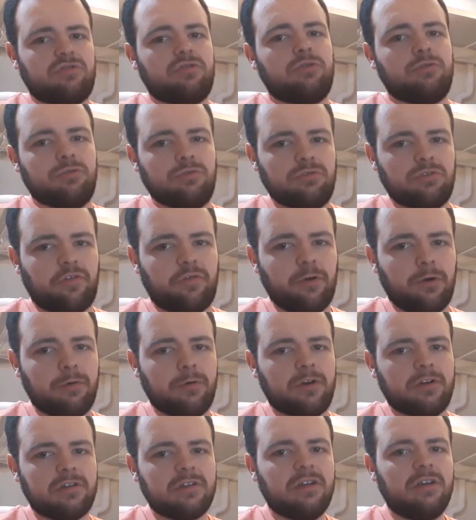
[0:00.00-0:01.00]
cruise
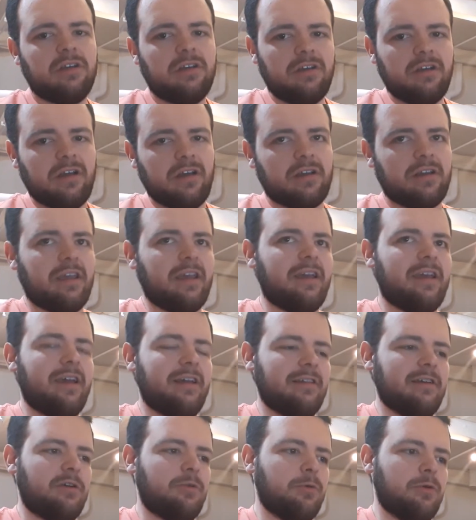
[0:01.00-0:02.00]
forward and get
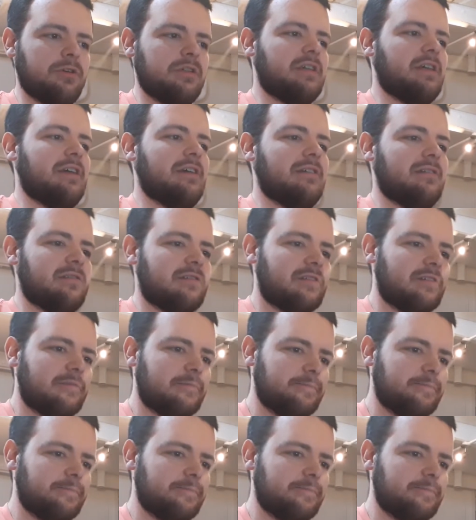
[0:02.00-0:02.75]
hella quad gains.